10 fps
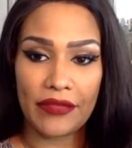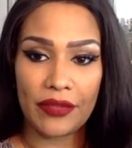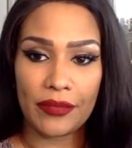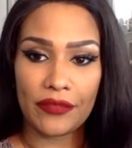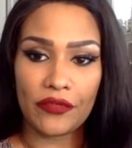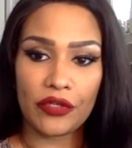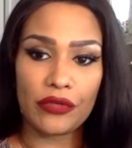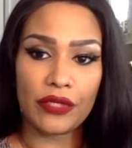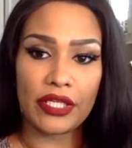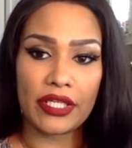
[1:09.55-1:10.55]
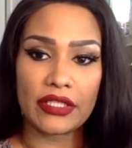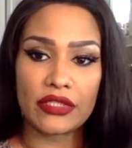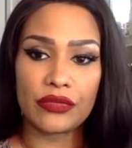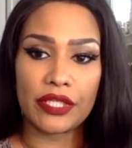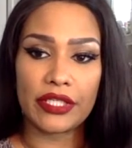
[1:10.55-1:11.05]
them before you get into
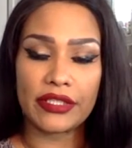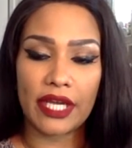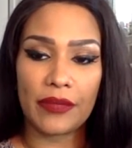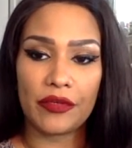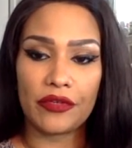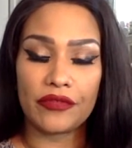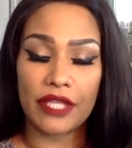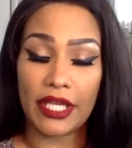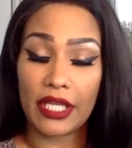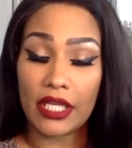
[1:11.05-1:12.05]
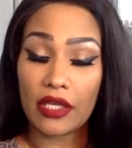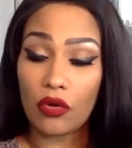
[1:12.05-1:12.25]
any type of dating